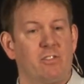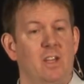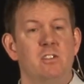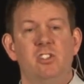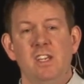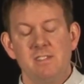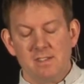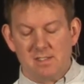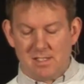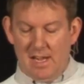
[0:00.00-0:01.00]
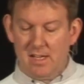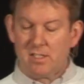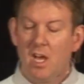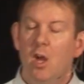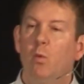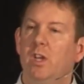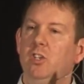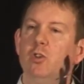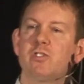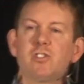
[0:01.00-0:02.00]
And Jesus says, when
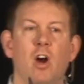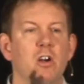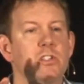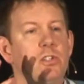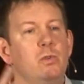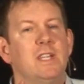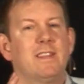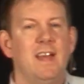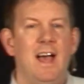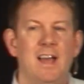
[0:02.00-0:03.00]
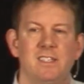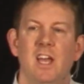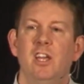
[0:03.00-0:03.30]
you start doing that,